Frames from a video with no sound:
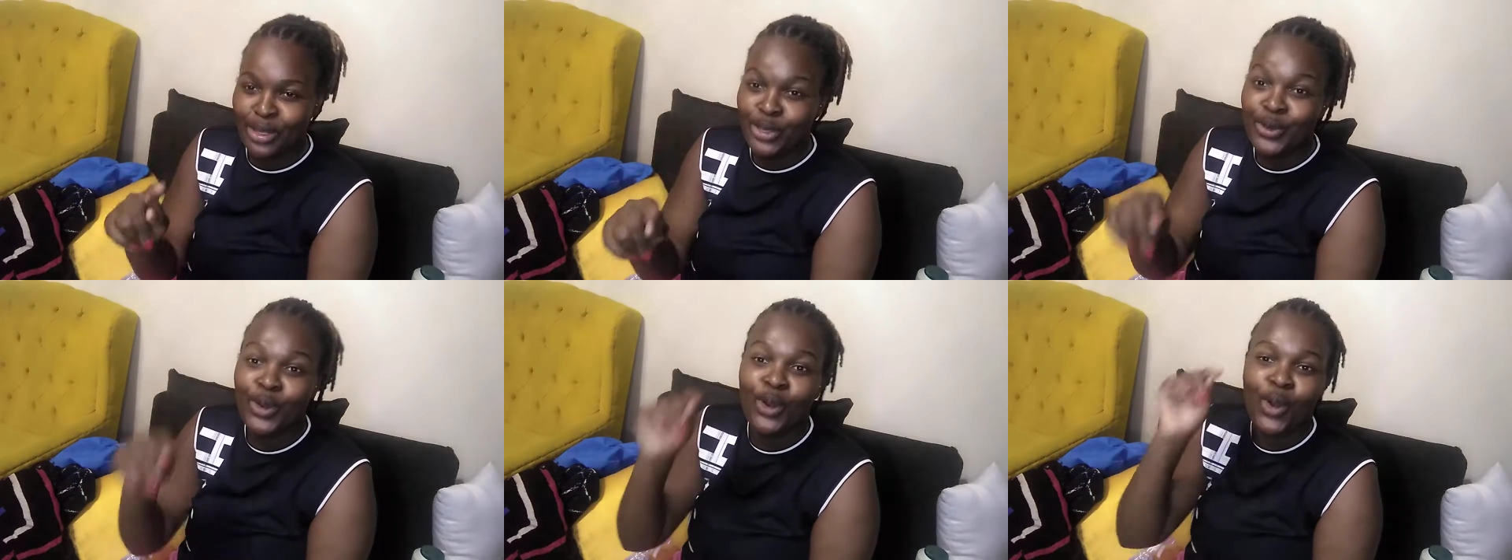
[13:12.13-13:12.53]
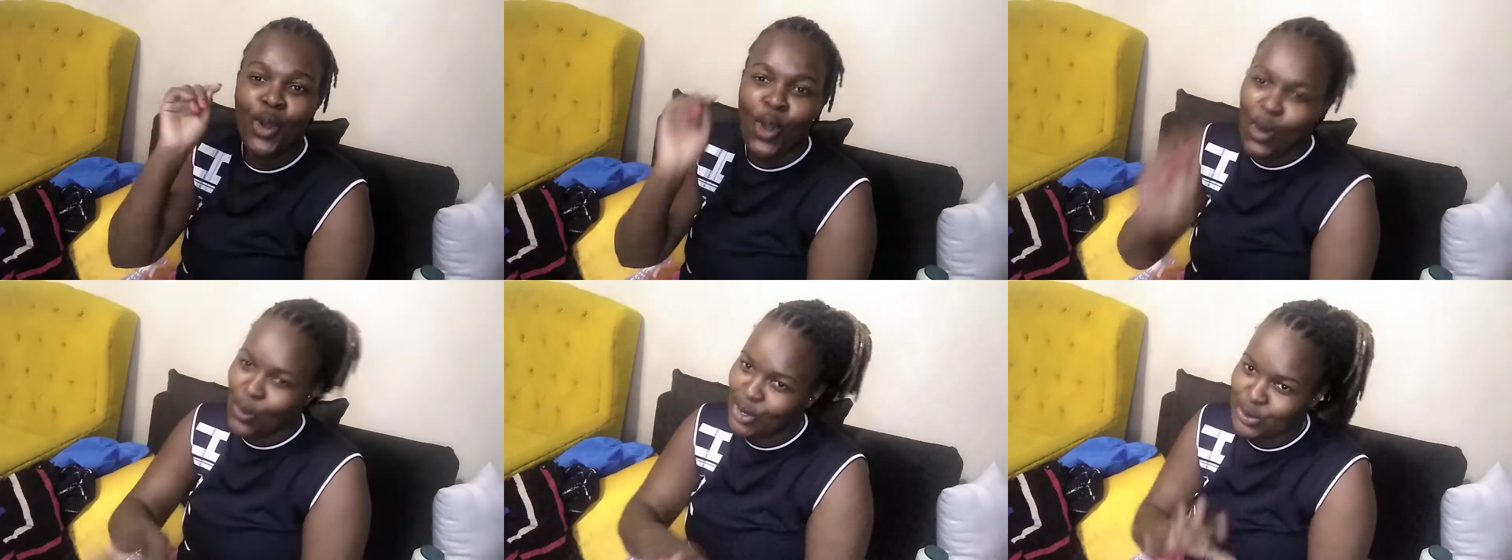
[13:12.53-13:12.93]
you will
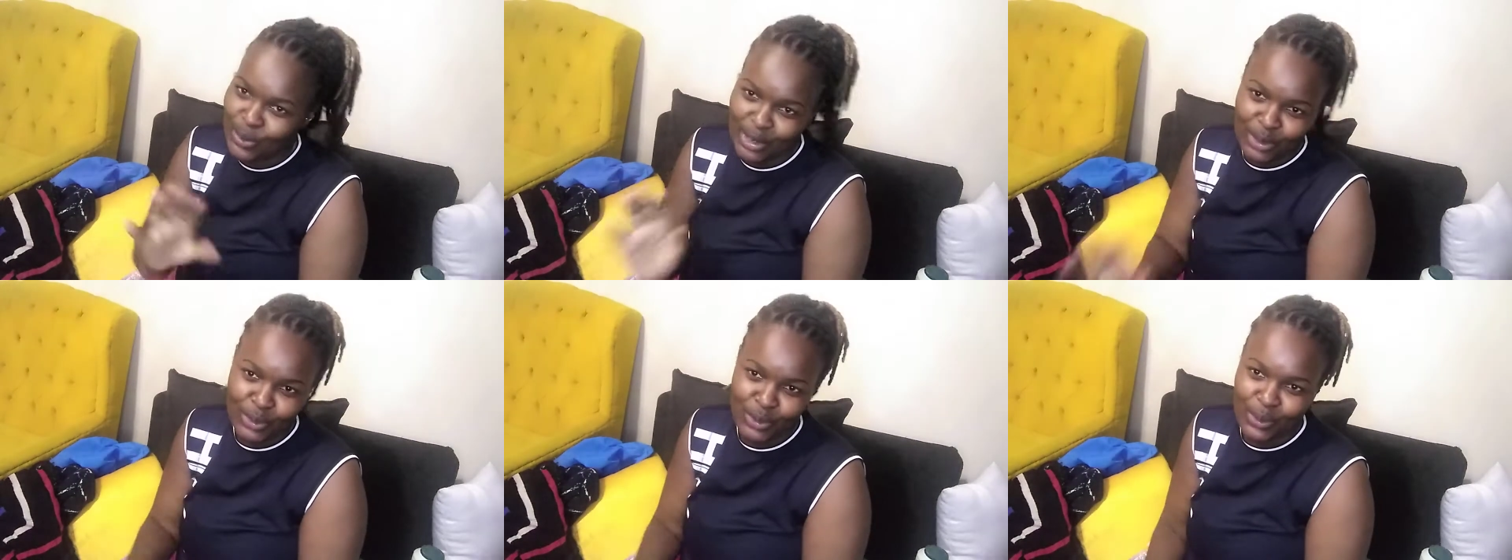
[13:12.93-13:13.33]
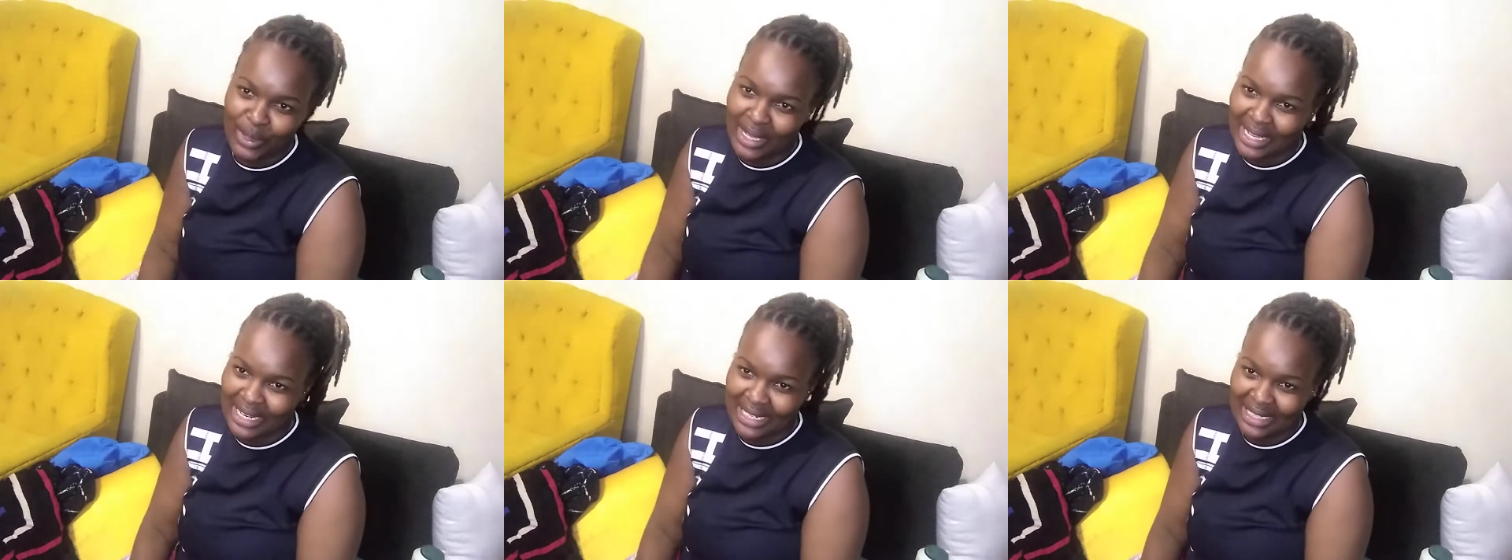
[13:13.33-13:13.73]
always want to
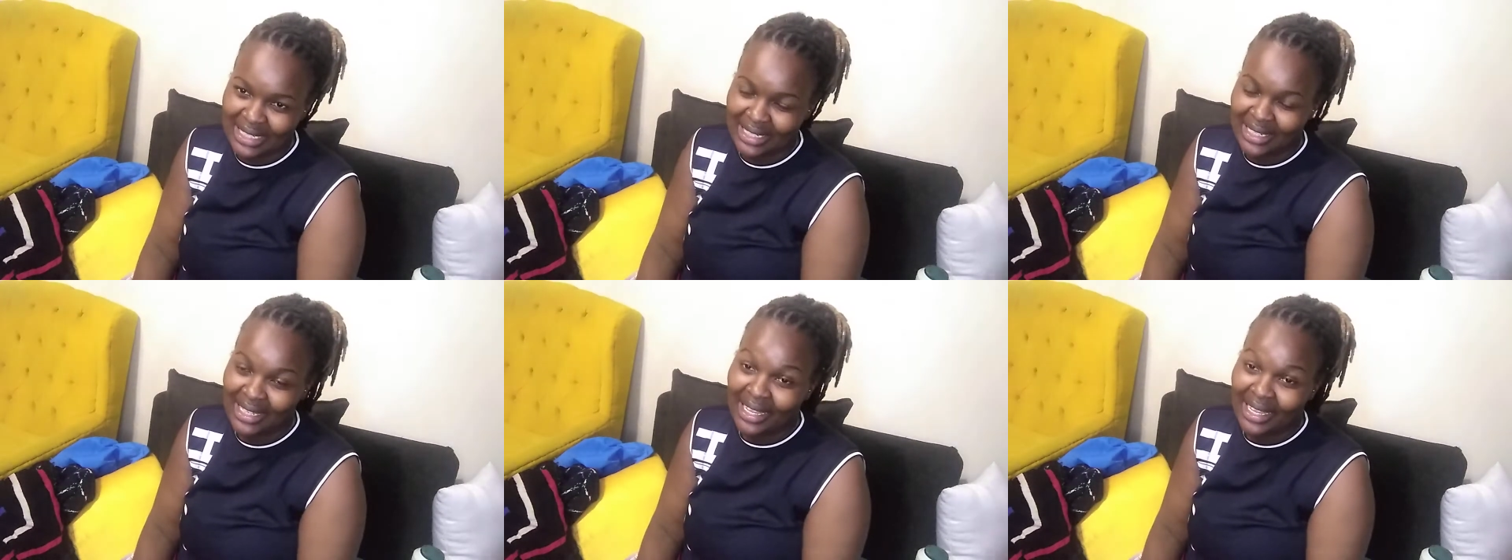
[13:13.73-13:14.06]
get it.